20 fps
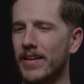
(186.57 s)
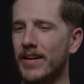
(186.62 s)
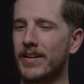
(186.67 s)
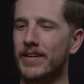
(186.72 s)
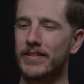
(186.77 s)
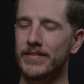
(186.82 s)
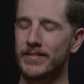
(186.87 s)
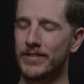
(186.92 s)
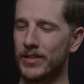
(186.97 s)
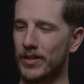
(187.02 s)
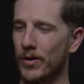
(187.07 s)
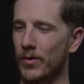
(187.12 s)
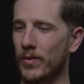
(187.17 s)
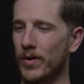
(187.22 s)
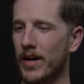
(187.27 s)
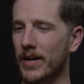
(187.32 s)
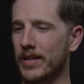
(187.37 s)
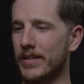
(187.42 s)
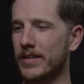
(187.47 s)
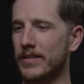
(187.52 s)
Like
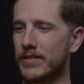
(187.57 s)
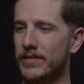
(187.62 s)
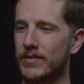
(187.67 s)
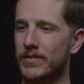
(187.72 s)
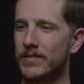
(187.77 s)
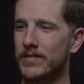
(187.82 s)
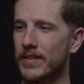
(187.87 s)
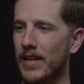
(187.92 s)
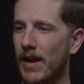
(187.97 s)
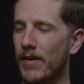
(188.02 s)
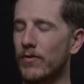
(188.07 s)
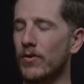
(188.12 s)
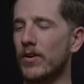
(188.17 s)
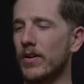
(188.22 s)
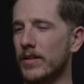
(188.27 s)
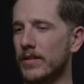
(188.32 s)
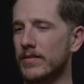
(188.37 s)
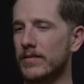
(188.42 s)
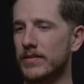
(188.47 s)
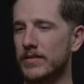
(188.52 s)
we're not going to
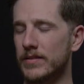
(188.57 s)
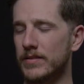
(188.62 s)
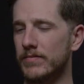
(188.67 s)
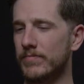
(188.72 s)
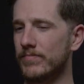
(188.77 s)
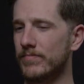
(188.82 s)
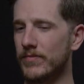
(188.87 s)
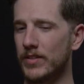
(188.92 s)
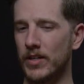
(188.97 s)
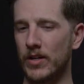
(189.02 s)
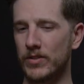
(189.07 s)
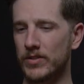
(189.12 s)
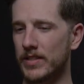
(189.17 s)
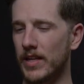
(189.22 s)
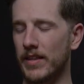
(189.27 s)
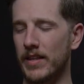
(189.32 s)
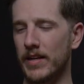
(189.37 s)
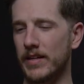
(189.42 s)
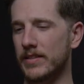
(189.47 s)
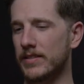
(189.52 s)
ever
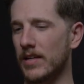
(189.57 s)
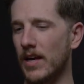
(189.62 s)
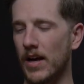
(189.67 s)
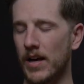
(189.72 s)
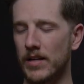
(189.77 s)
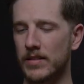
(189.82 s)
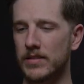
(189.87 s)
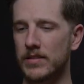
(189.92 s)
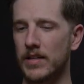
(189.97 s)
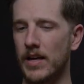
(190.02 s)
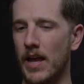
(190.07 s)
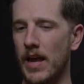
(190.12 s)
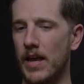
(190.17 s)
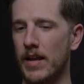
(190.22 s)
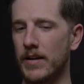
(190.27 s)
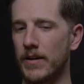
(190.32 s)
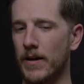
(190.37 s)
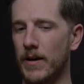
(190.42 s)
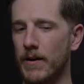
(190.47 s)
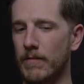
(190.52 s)
say that it's us.
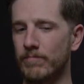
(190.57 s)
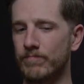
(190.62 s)
And